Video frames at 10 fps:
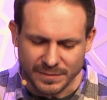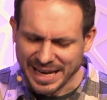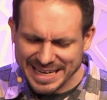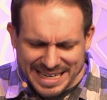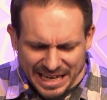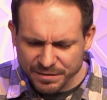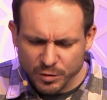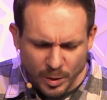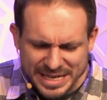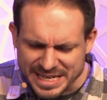Any kind of
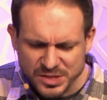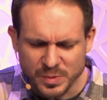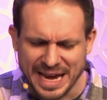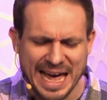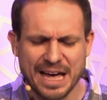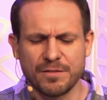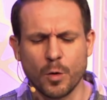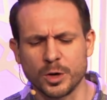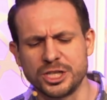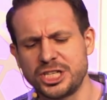greatness we have
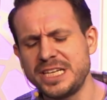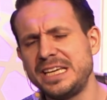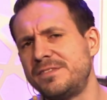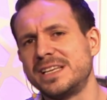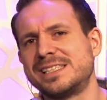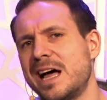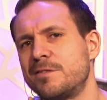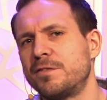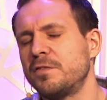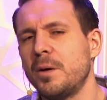or achieve is not
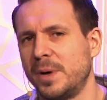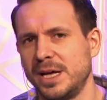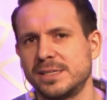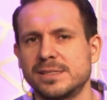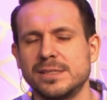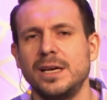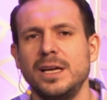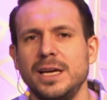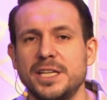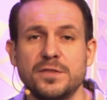from us,
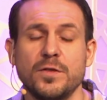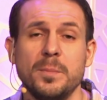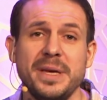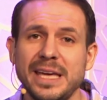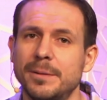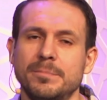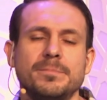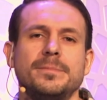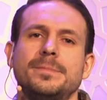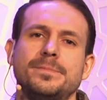it's from him.
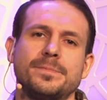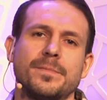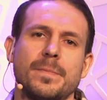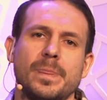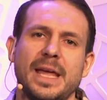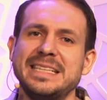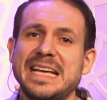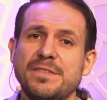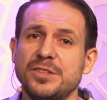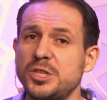And
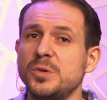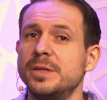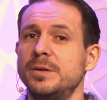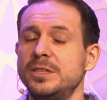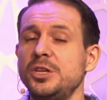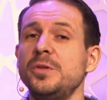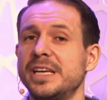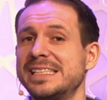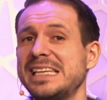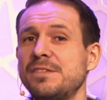David knew
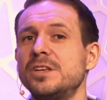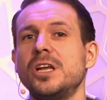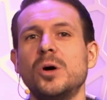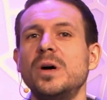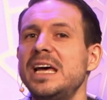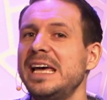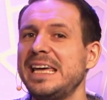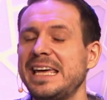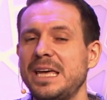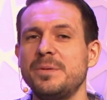this, even though
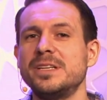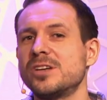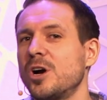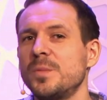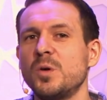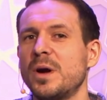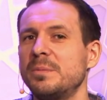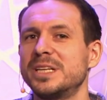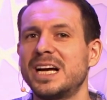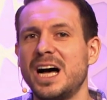him and his army were
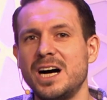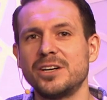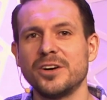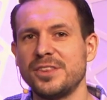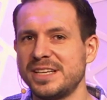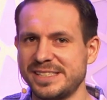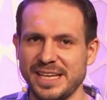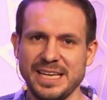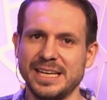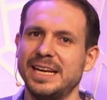able to conquer the
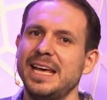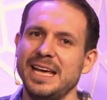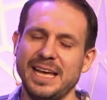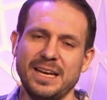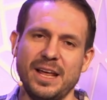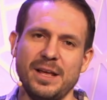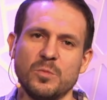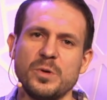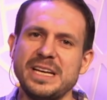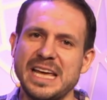city and
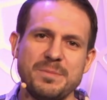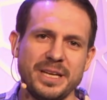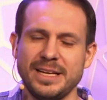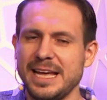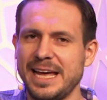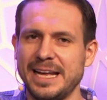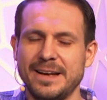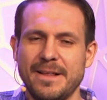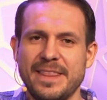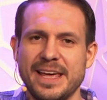rename it,
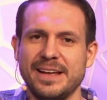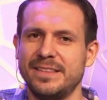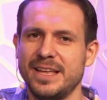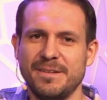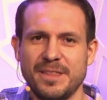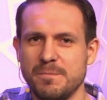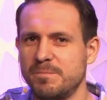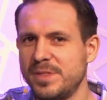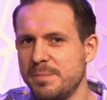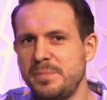and
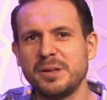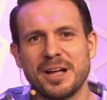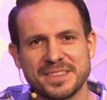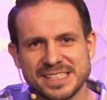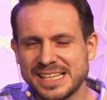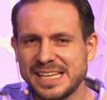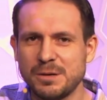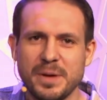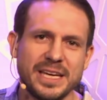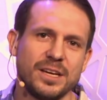they build out the city
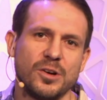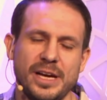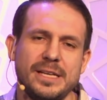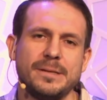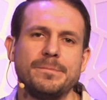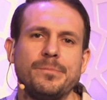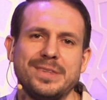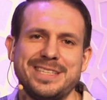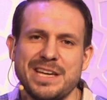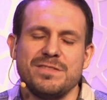and make it great.
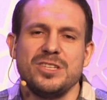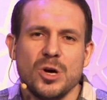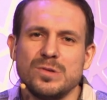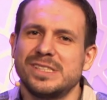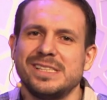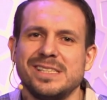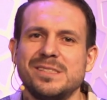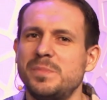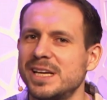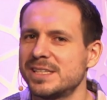David knows this is
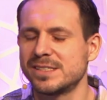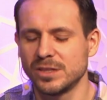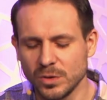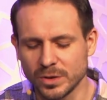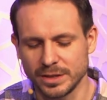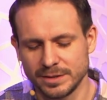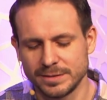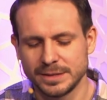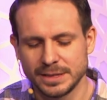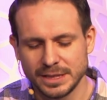because of the Lord.
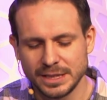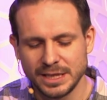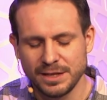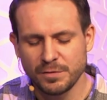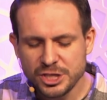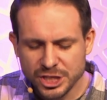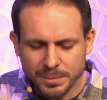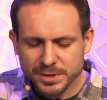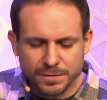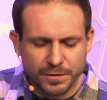If we
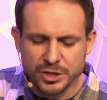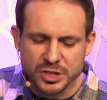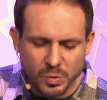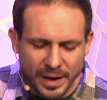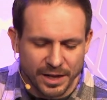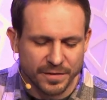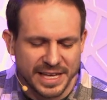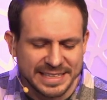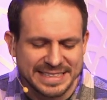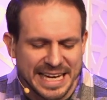jump to verse 12,
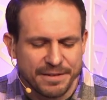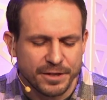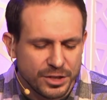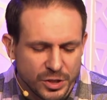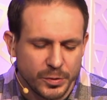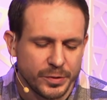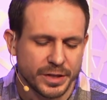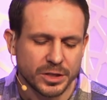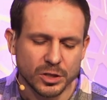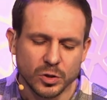then David knew
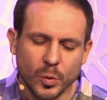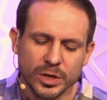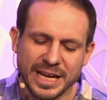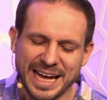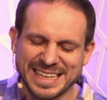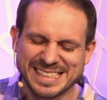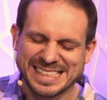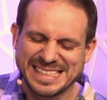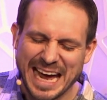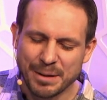that the Lord had
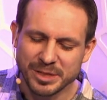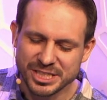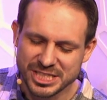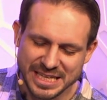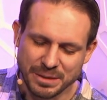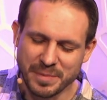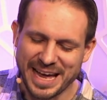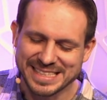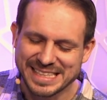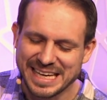established him
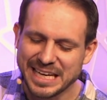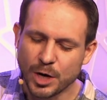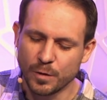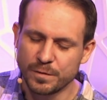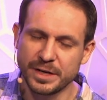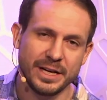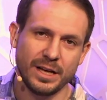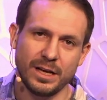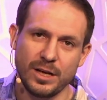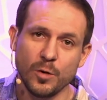as king
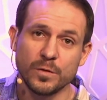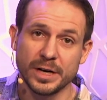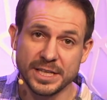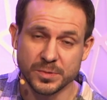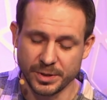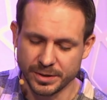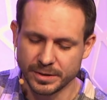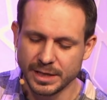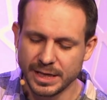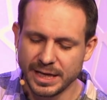over
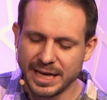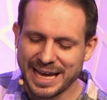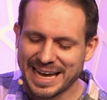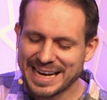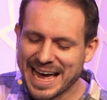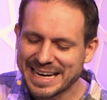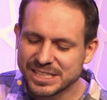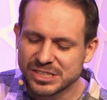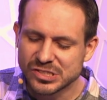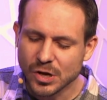Israel and had
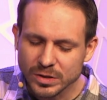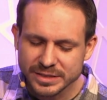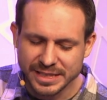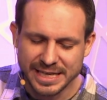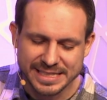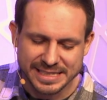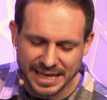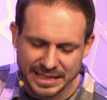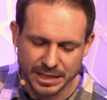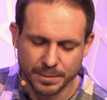exalted his
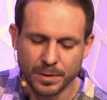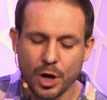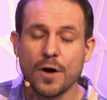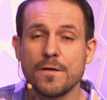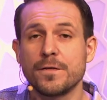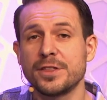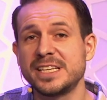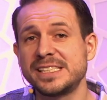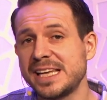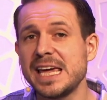kingdom for the
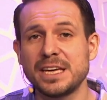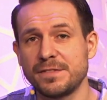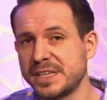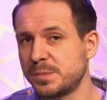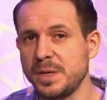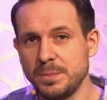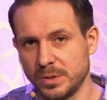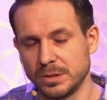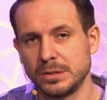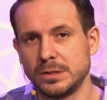sake of his people.